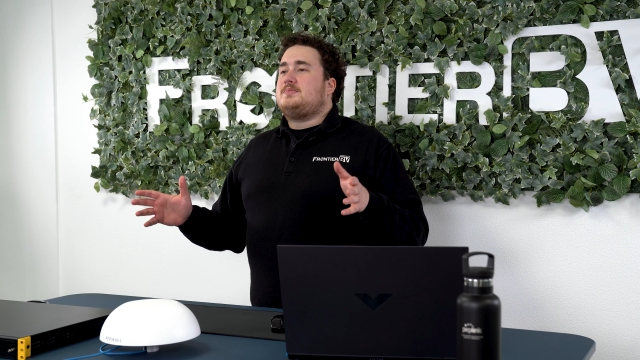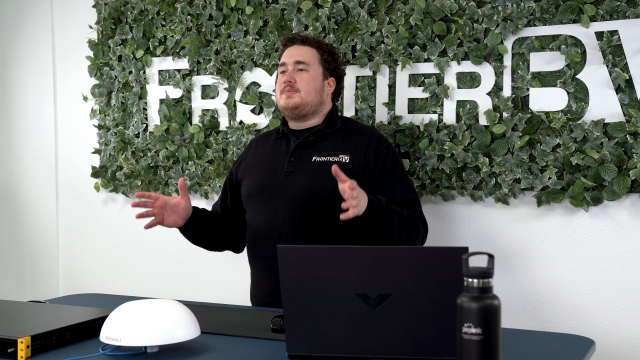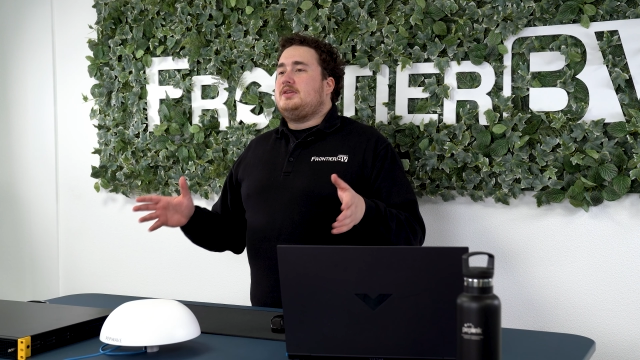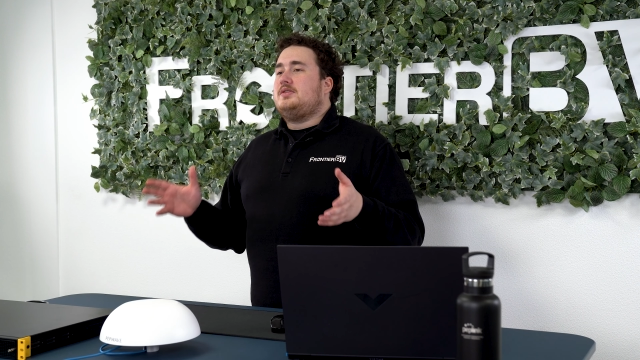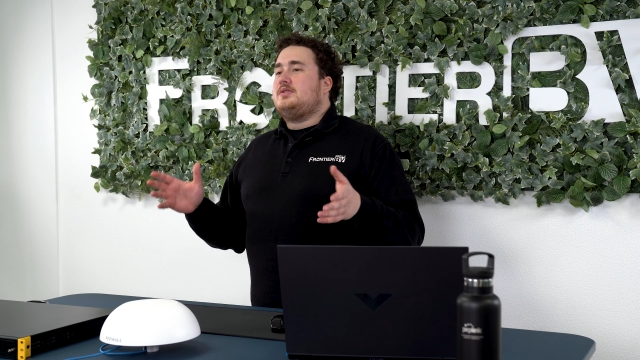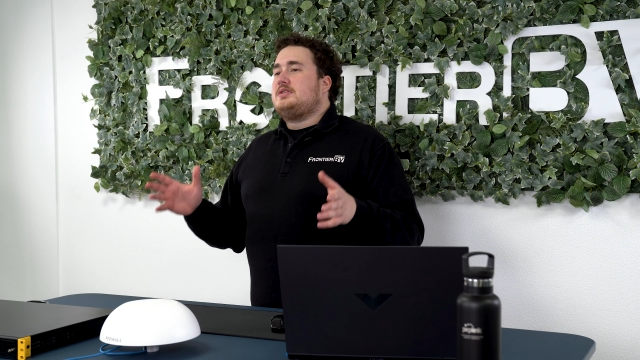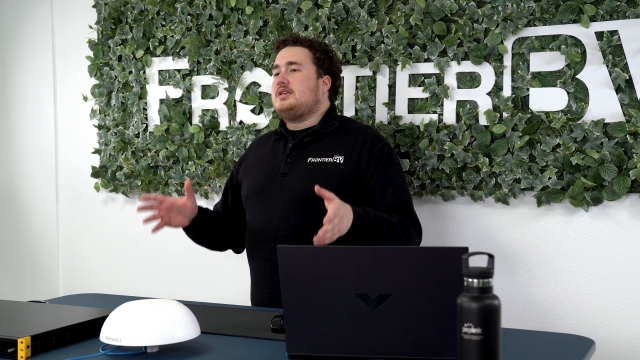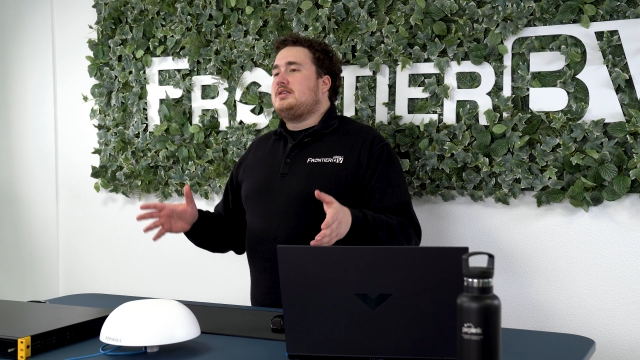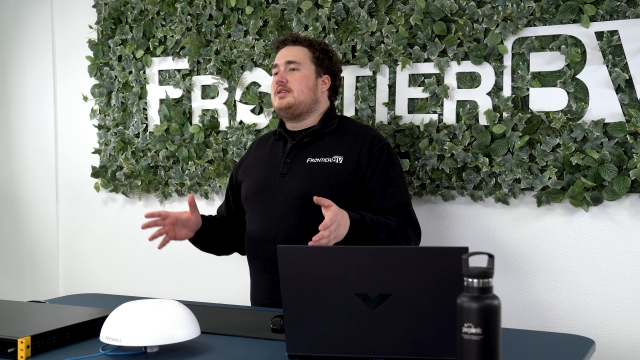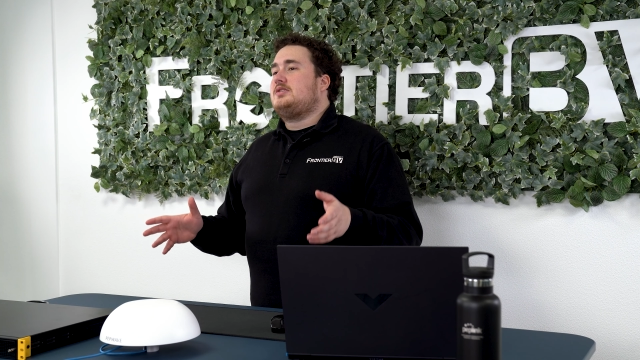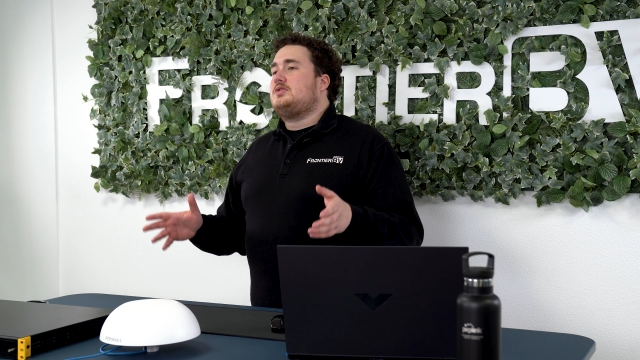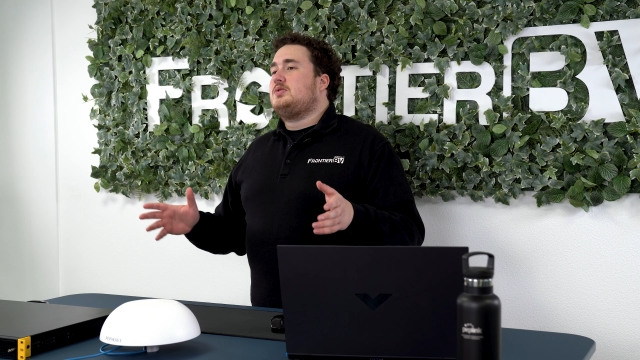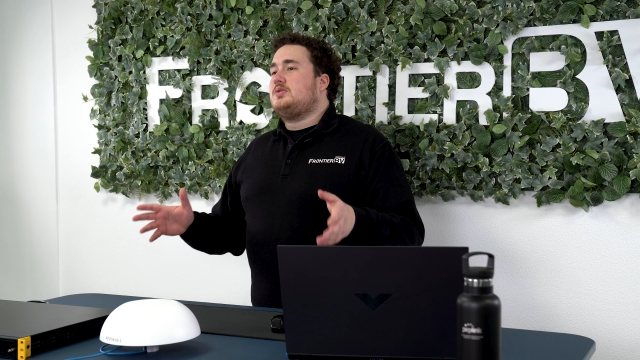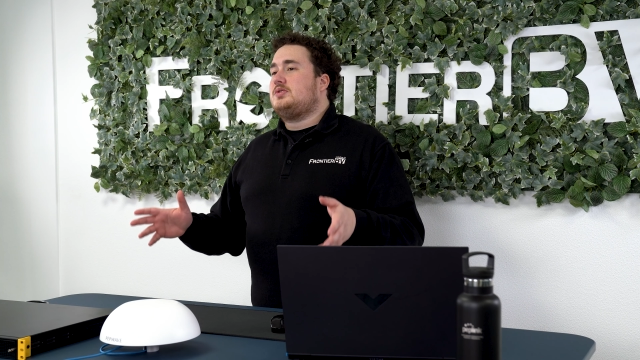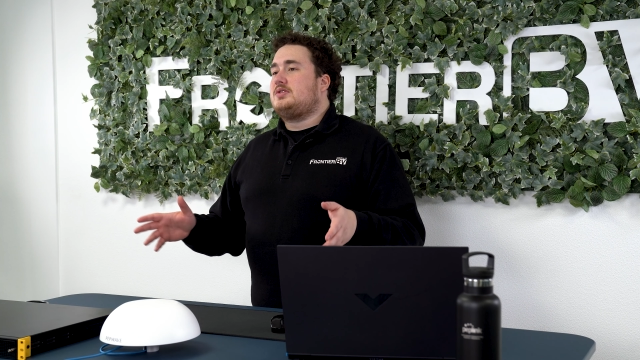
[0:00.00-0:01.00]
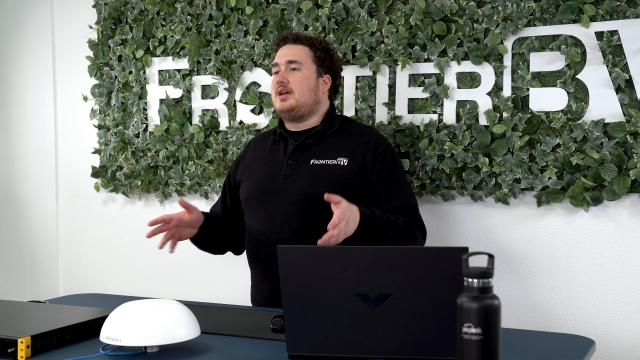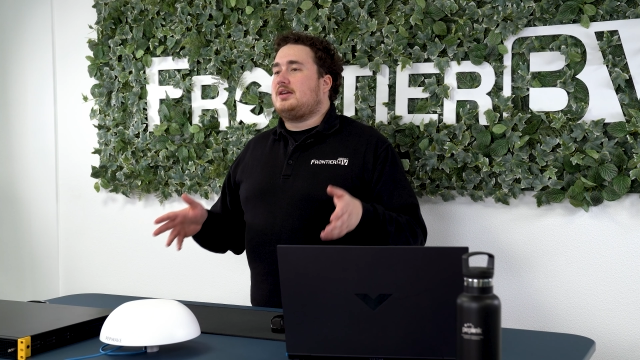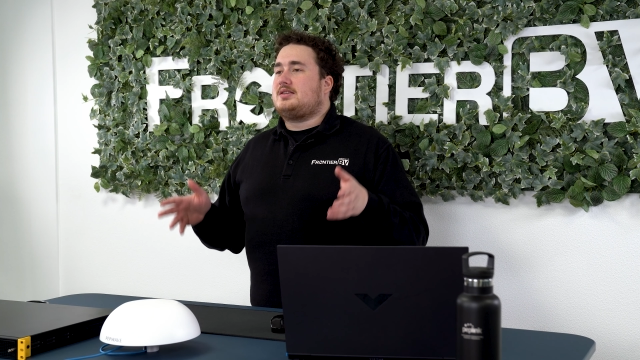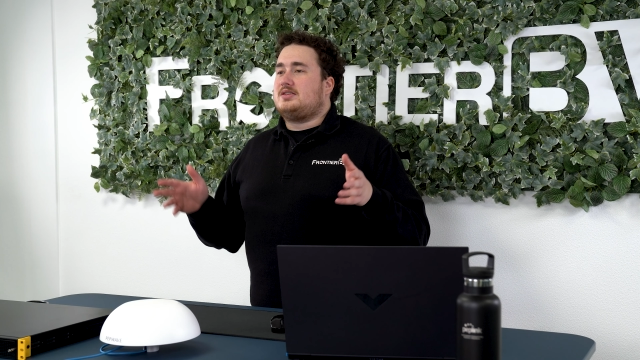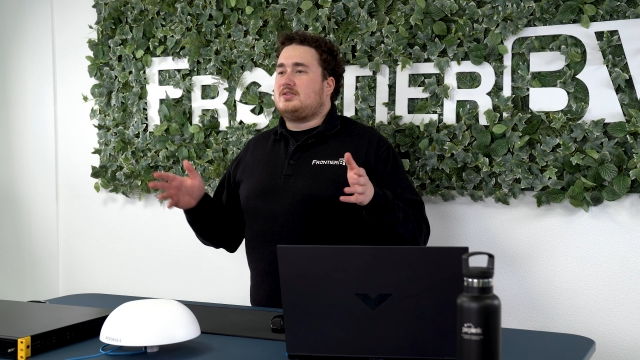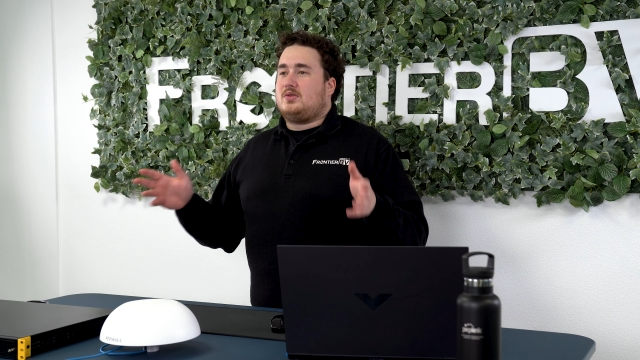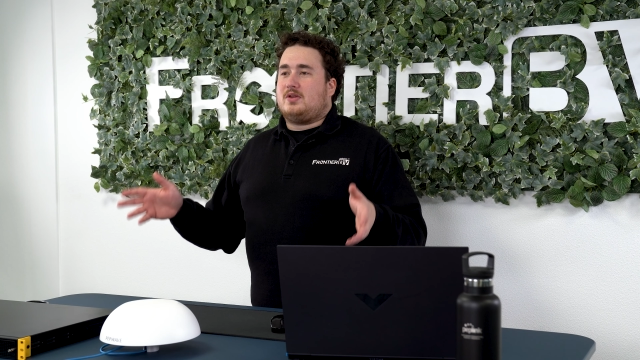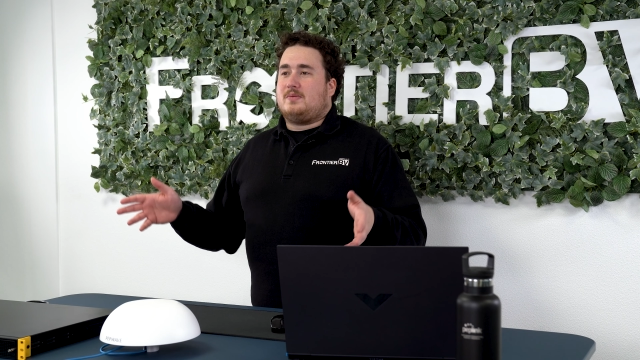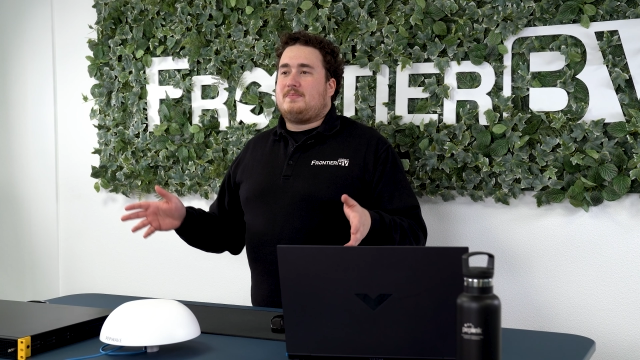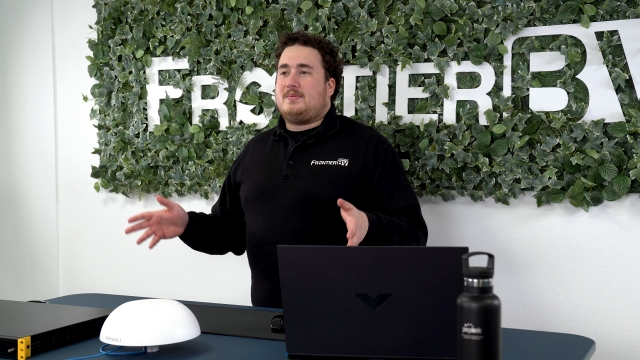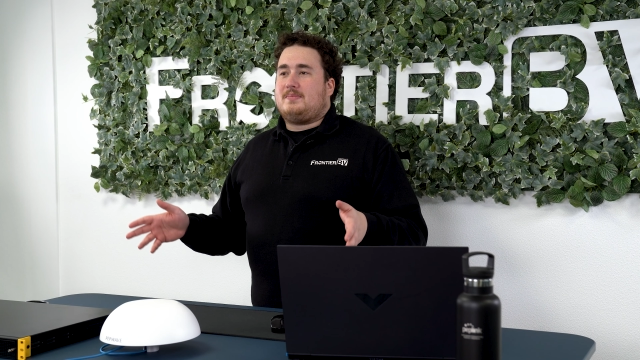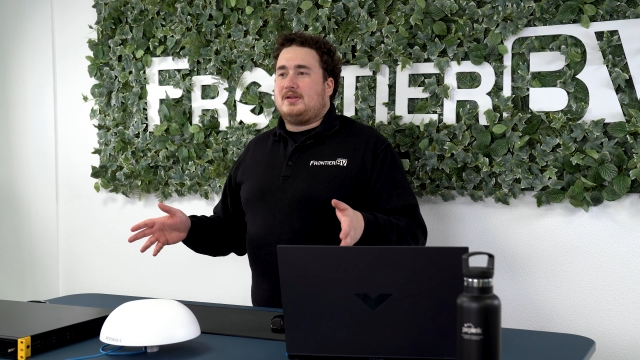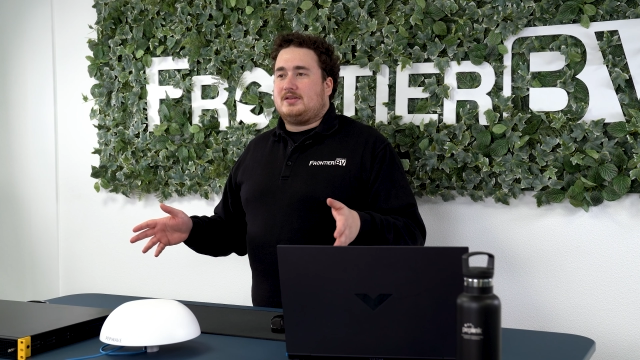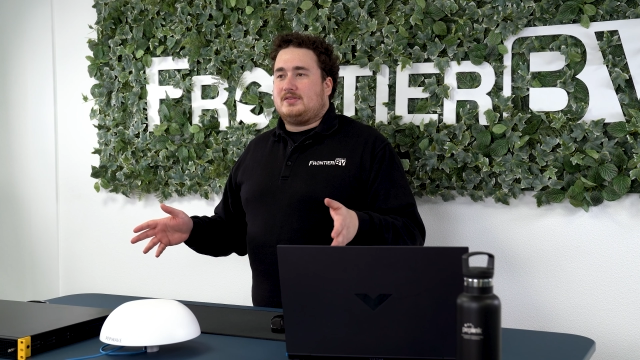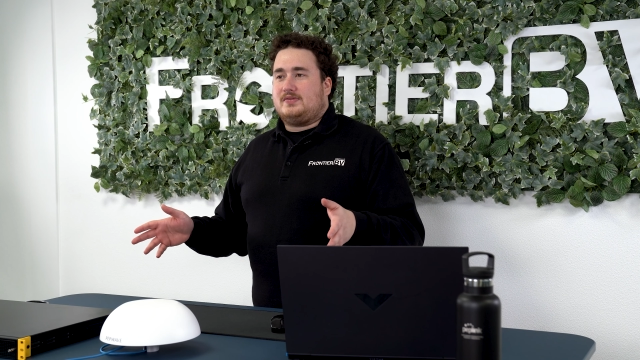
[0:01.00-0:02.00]
be used as a tool to access other
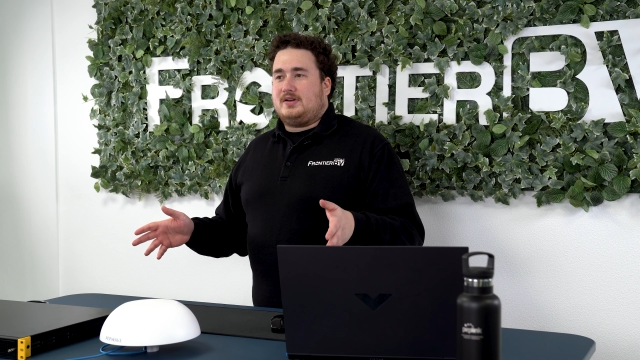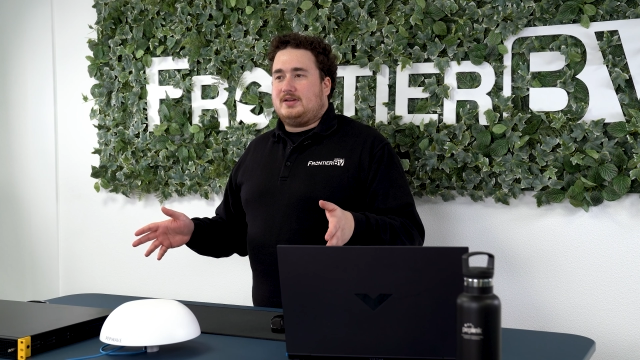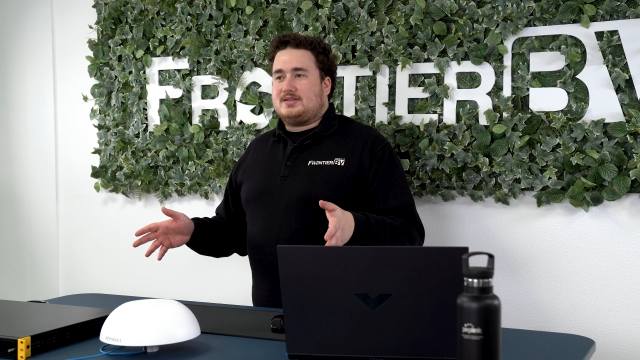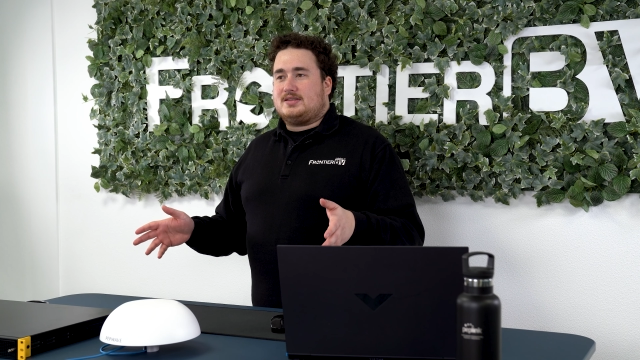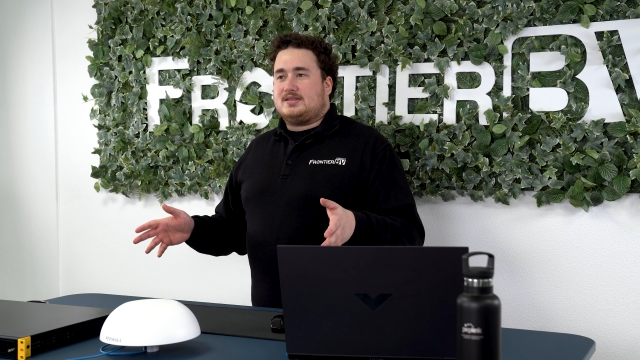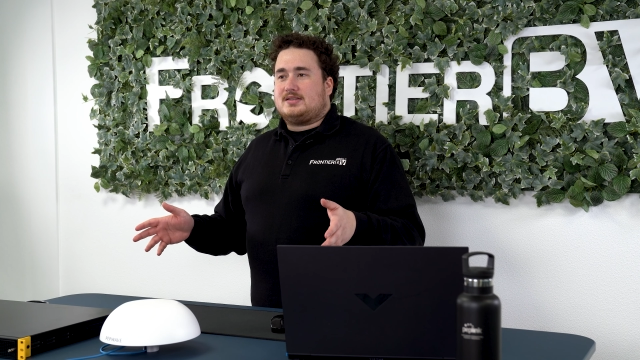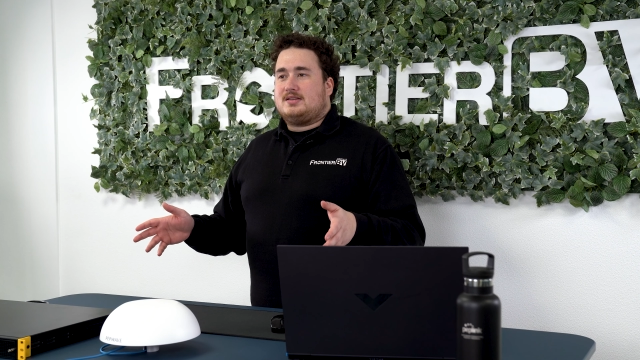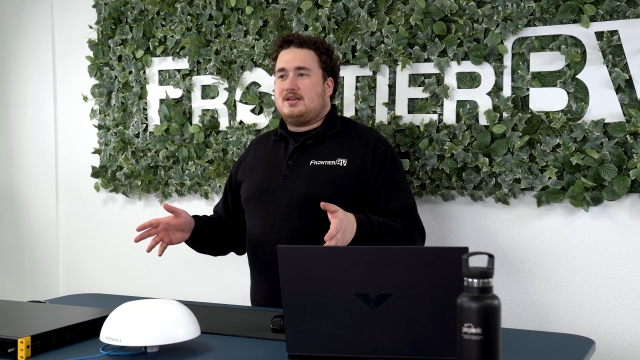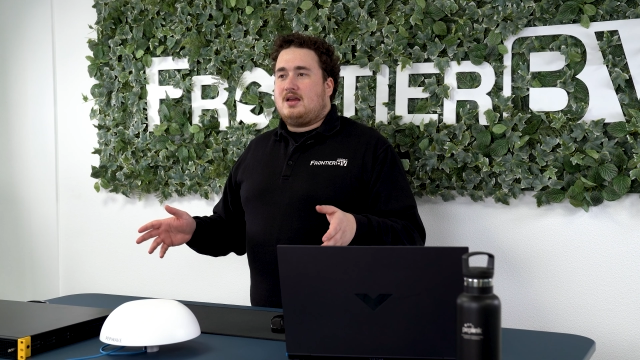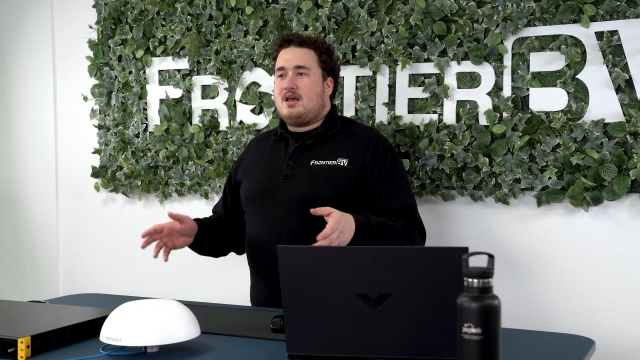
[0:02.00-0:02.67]
Peplink devices,